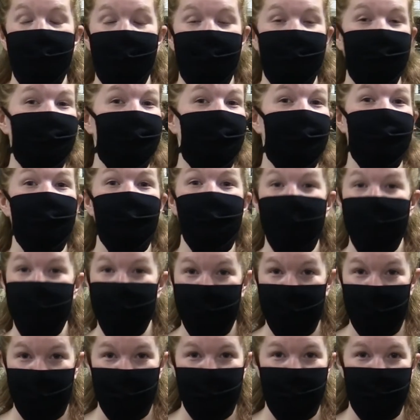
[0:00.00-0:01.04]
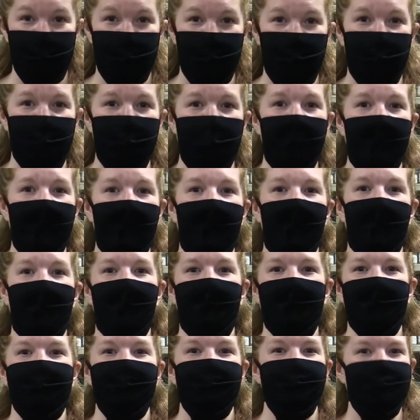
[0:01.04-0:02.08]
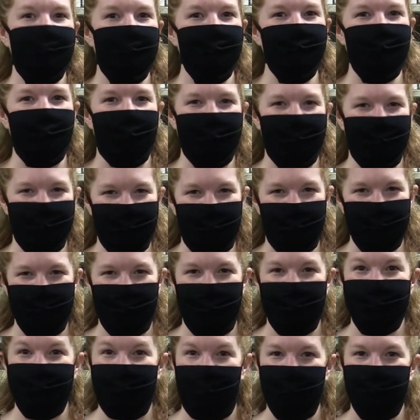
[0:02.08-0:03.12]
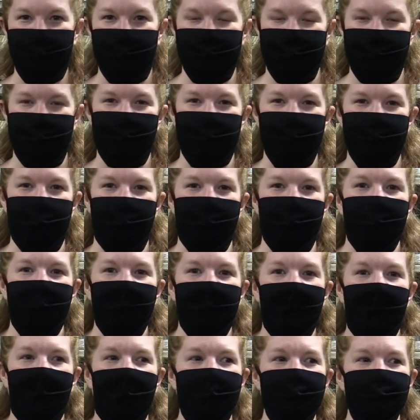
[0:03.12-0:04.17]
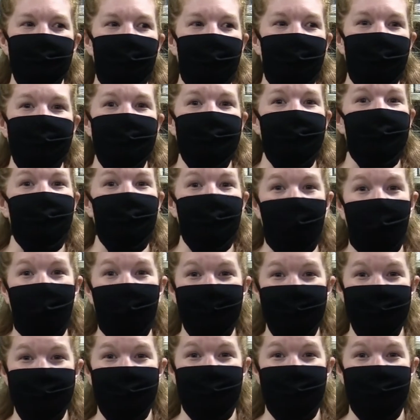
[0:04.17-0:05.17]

in, it looks beautiful, and it seems like there's updates every single day. As well as, if you haven't